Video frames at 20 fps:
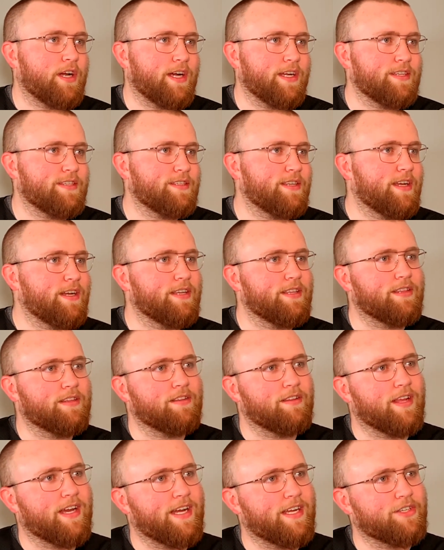I said it in the
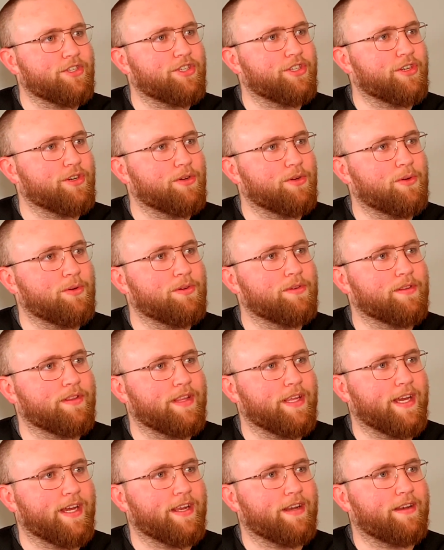last show
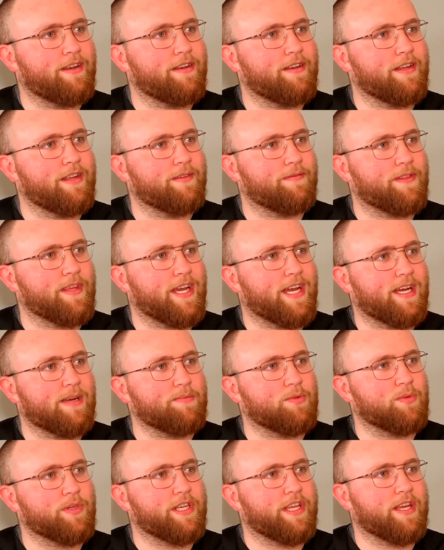that if the
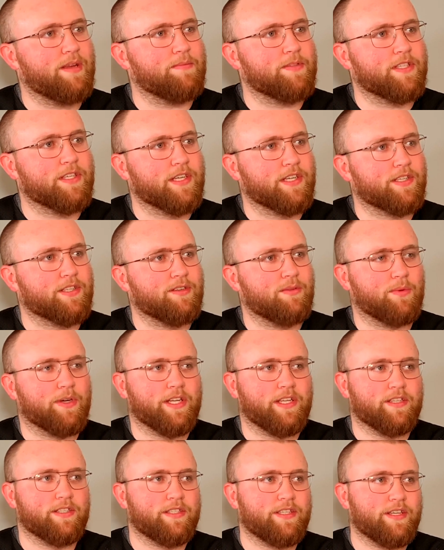Habs win Game 6, they're
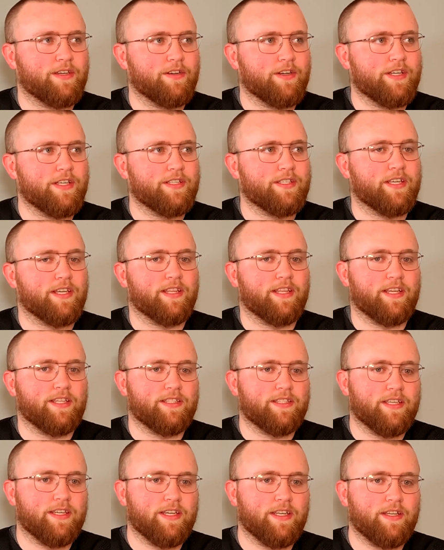winning the series, and they
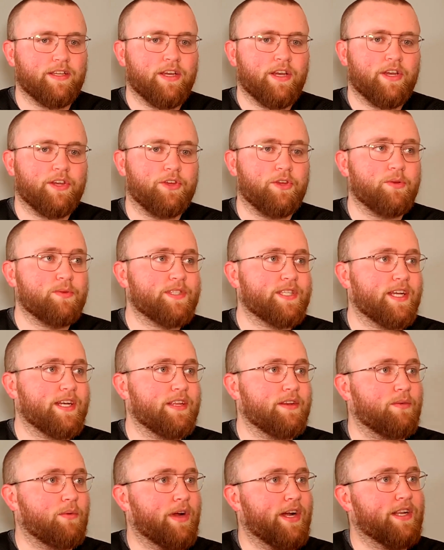did. You said
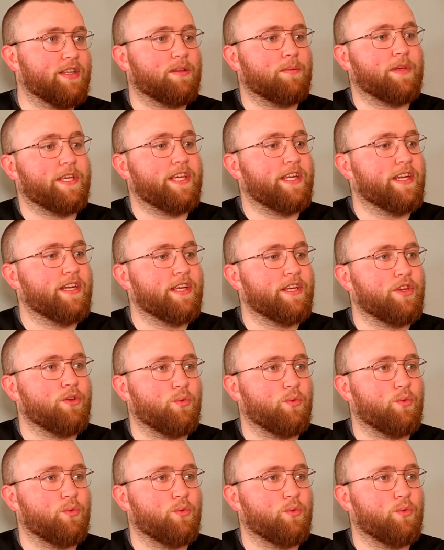it right at the beginning.